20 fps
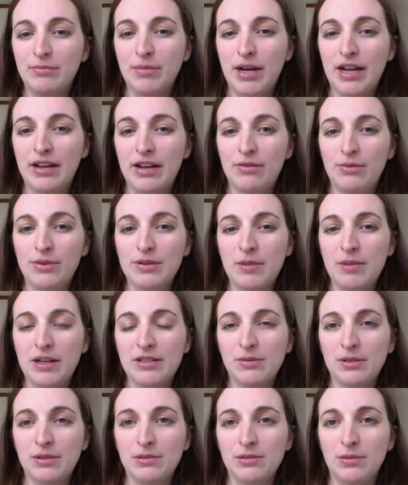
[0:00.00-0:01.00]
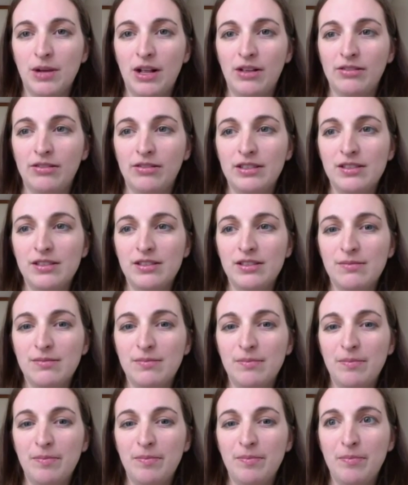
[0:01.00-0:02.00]
my response was, well,
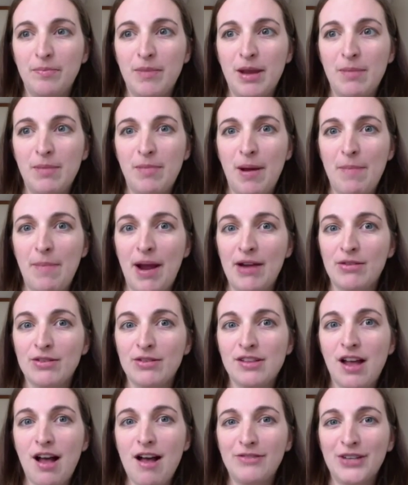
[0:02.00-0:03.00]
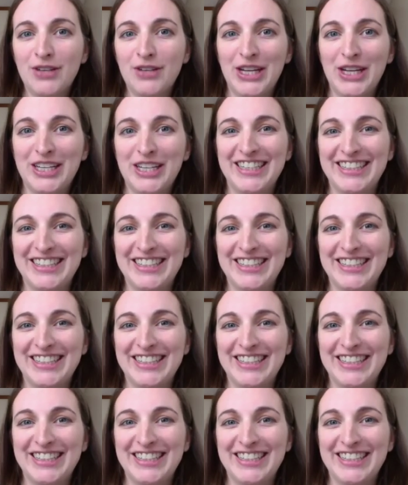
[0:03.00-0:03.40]
it's made by Microsoft.